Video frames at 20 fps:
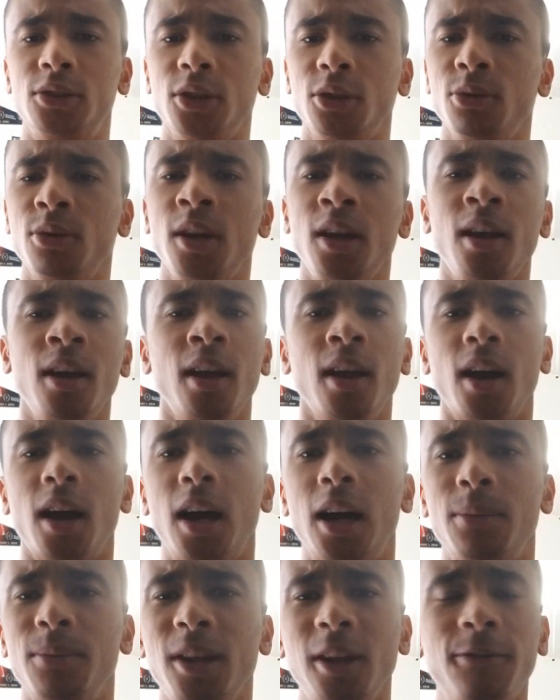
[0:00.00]
So
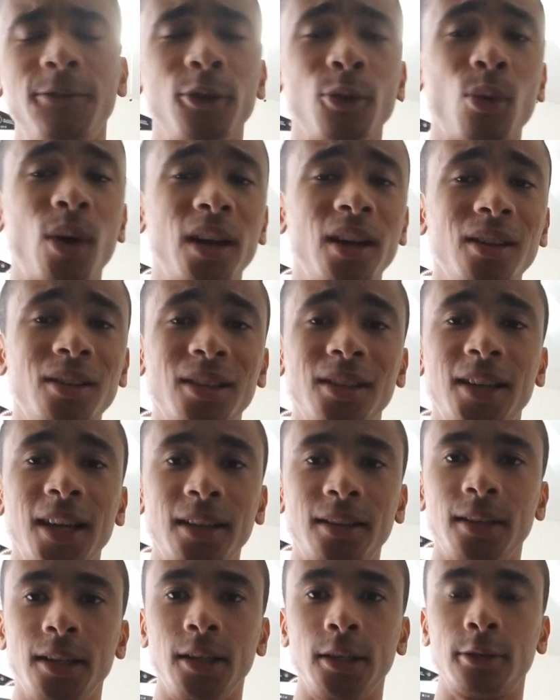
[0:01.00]
if you're wanting to
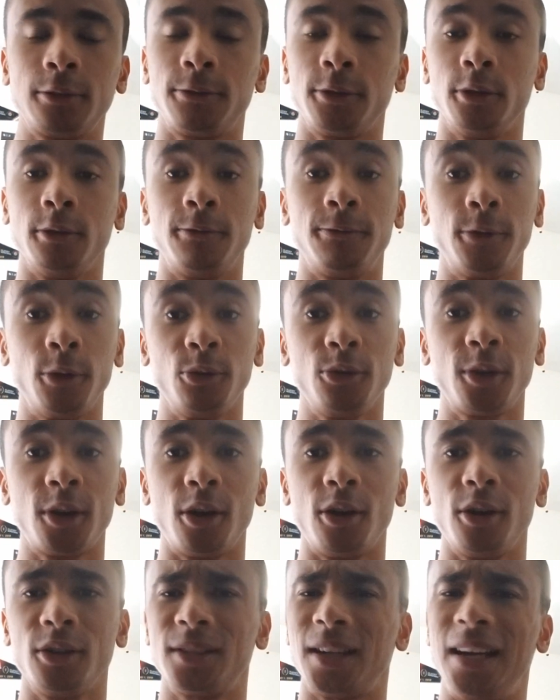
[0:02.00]
get these for phone
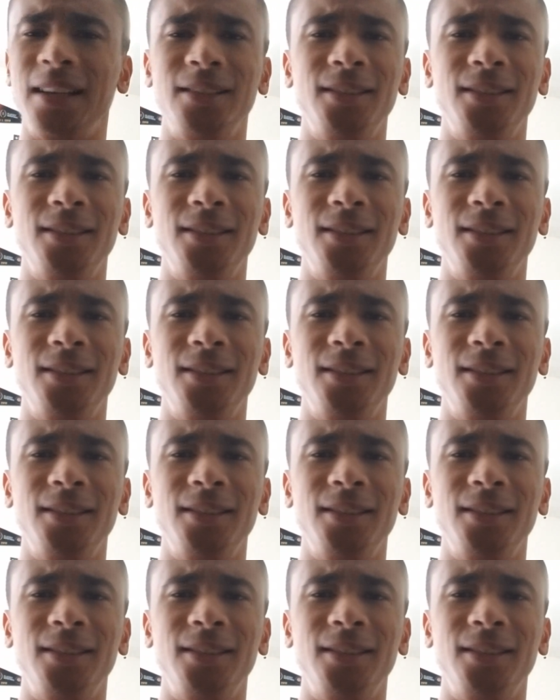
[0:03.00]
calls, I